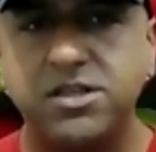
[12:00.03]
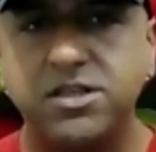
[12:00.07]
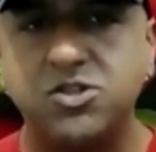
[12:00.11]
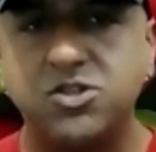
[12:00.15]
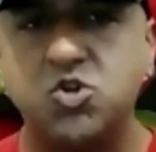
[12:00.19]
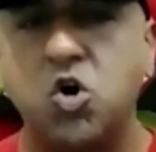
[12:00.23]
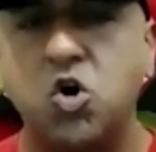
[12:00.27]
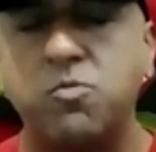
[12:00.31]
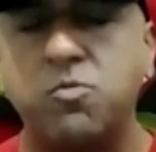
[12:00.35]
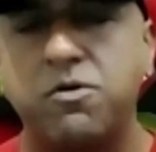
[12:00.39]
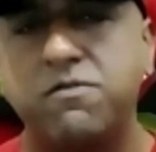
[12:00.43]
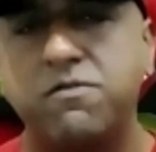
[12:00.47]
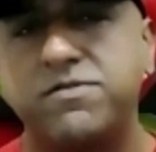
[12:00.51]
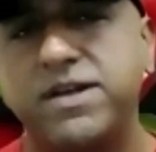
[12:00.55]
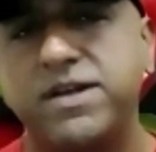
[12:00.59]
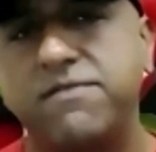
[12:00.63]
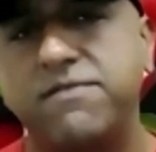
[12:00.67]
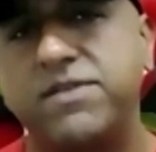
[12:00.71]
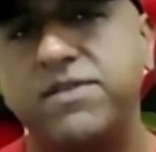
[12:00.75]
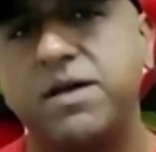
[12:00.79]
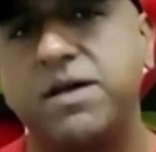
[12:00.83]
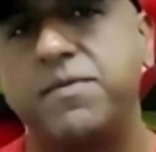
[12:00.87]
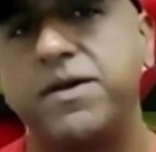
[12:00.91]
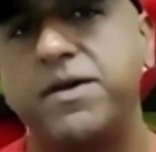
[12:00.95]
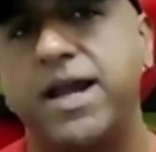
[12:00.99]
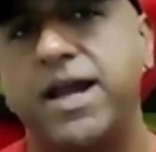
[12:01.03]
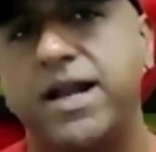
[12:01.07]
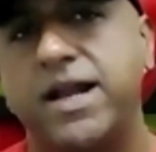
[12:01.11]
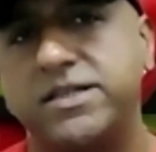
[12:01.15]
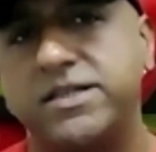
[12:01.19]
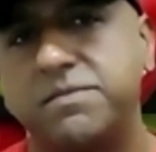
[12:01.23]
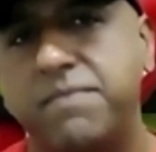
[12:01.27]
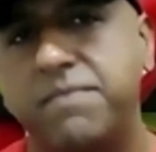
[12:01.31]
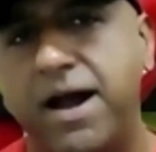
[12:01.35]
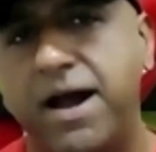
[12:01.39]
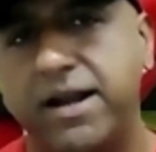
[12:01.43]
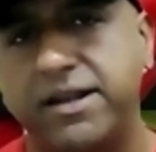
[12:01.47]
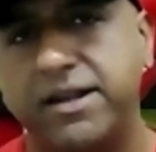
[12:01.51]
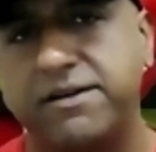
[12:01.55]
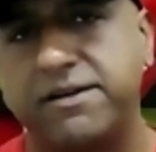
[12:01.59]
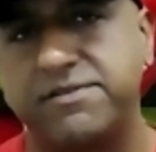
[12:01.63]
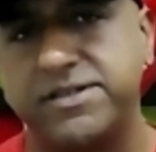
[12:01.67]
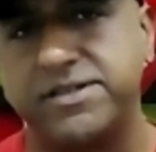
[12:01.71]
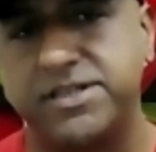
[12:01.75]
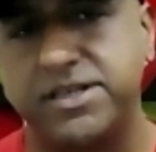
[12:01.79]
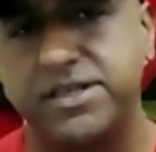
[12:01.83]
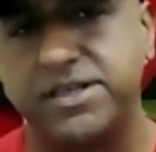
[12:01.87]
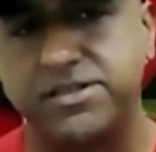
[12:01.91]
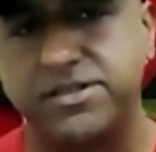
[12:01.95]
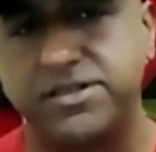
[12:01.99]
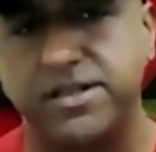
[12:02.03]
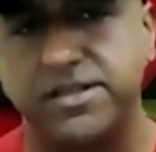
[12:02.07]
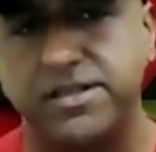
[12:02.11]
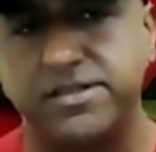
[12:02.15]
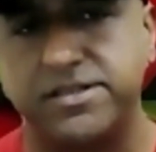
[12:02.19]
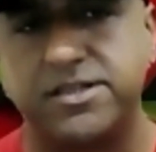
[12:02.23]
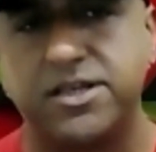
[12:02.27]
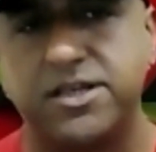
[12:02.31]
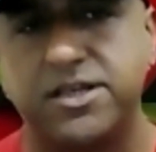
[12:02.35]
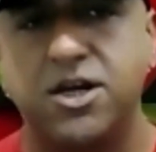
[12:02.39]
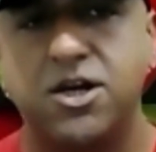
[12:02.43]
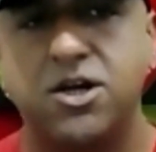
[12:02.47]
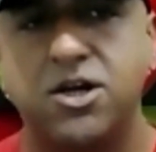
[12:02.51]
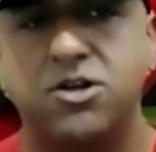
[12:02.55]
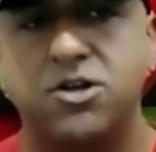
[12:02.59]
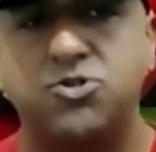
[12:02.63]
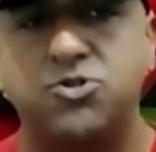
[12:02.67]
scope of developing antibiotic resistance.